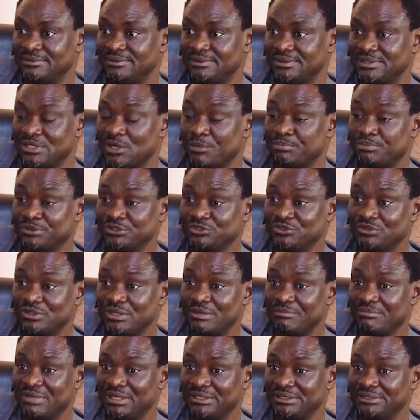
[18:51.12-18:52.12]
the
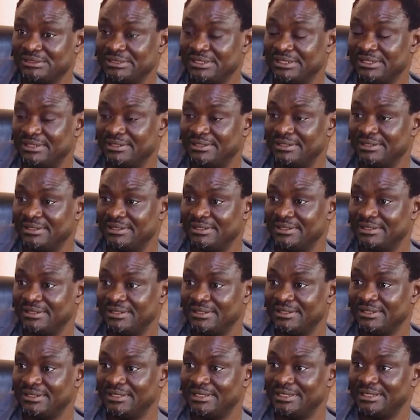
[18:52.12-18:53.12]
operational manager,
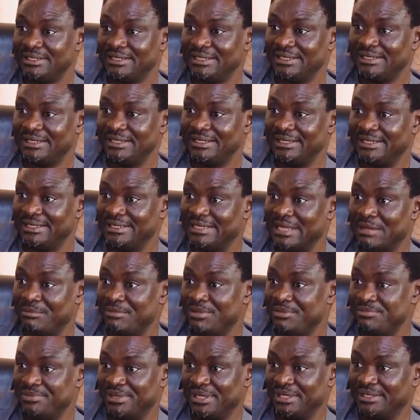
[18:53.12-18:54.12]
a
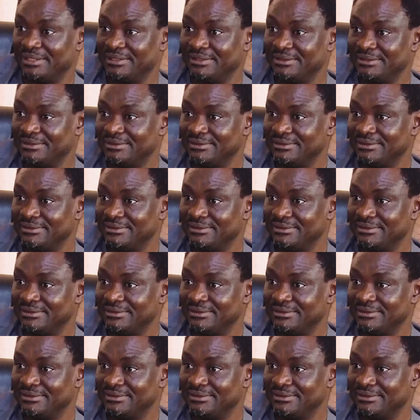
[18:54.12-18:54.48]
Namibian.